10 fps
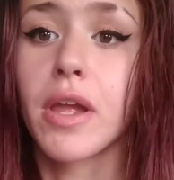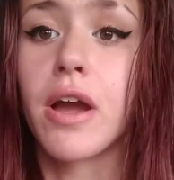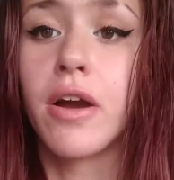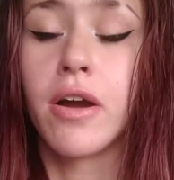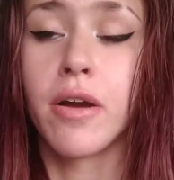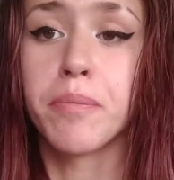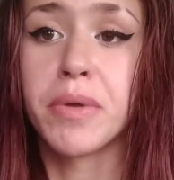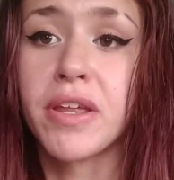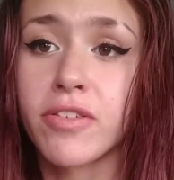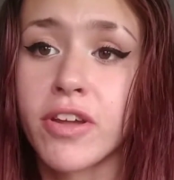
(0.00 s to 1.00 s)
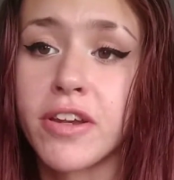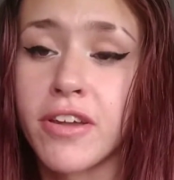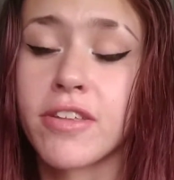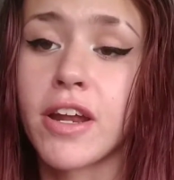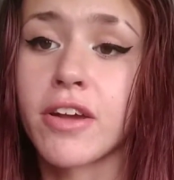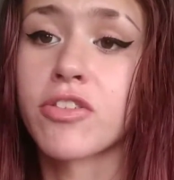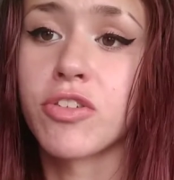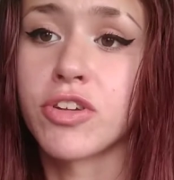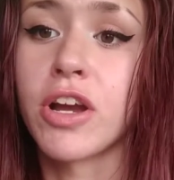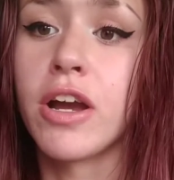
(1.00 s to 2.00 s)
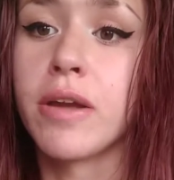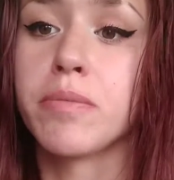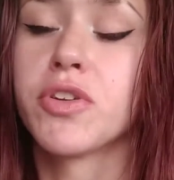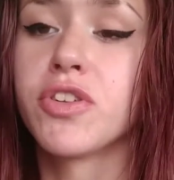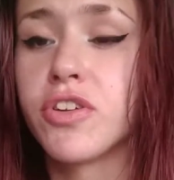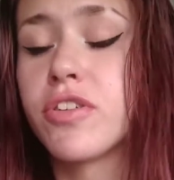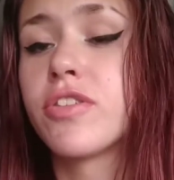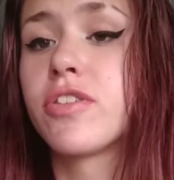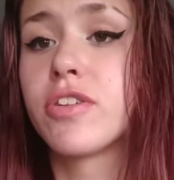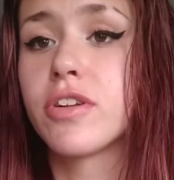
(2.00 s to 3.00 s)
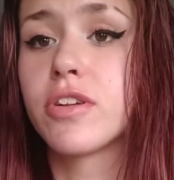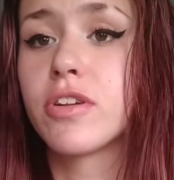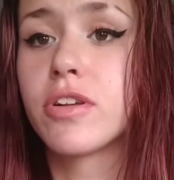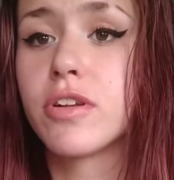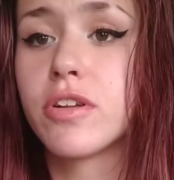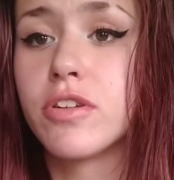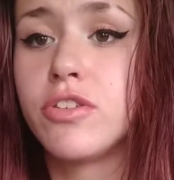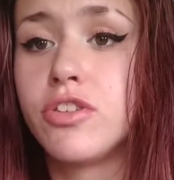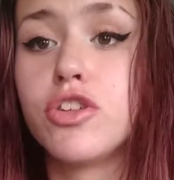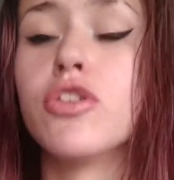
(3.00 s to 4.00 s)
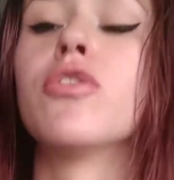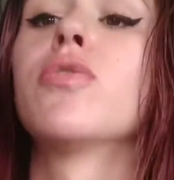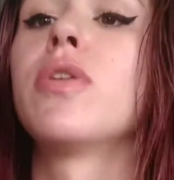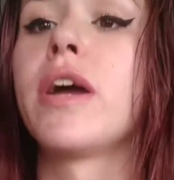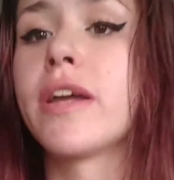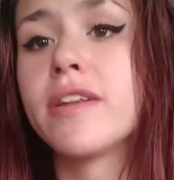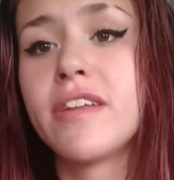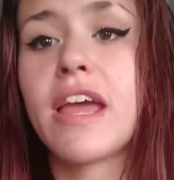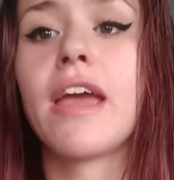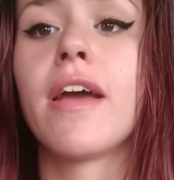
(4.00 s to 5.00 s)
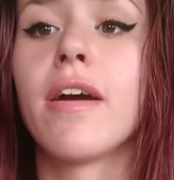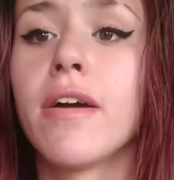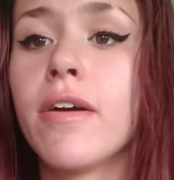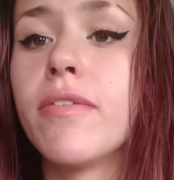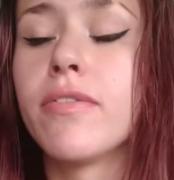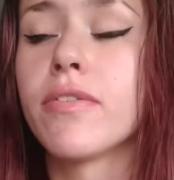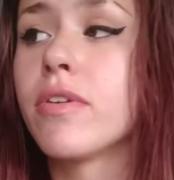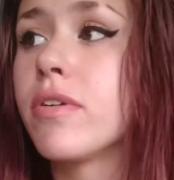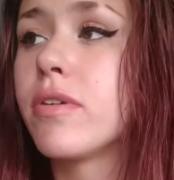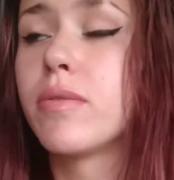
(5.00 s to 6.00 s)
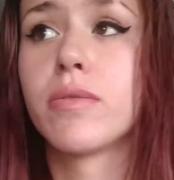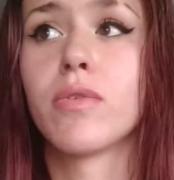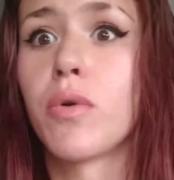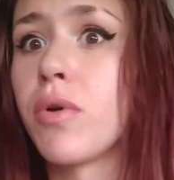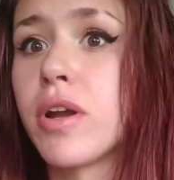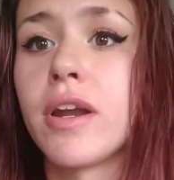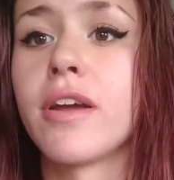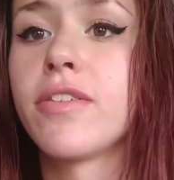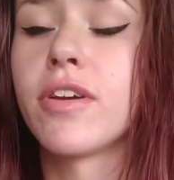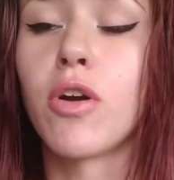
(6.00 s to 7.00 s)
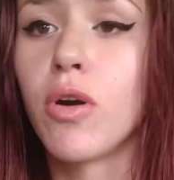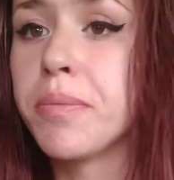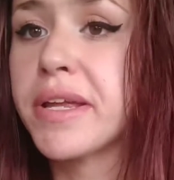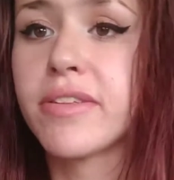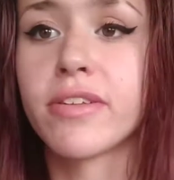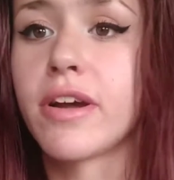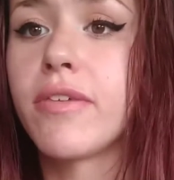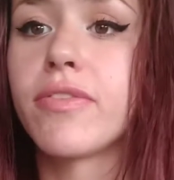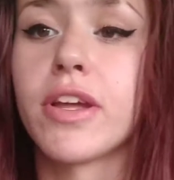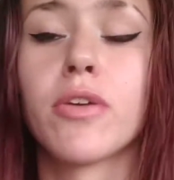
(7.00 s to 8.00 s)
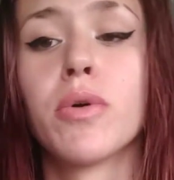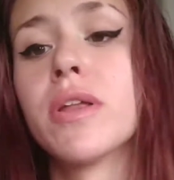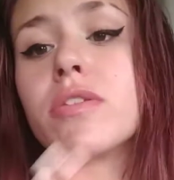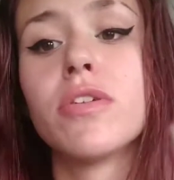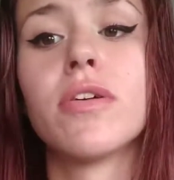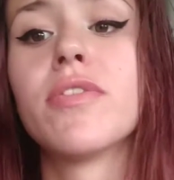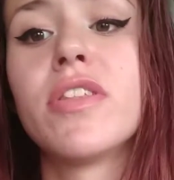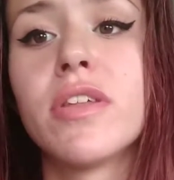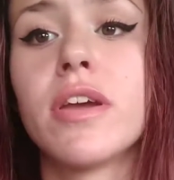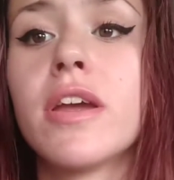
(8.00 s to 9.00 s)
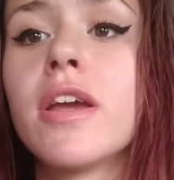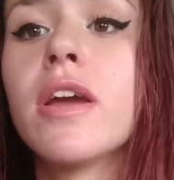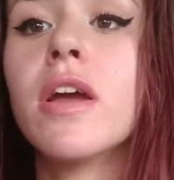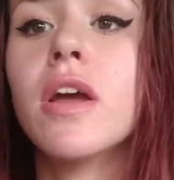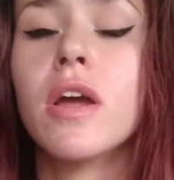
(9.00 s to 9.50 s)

because I take that extra time to just do like a day of organizing all my stuff, like going through everything.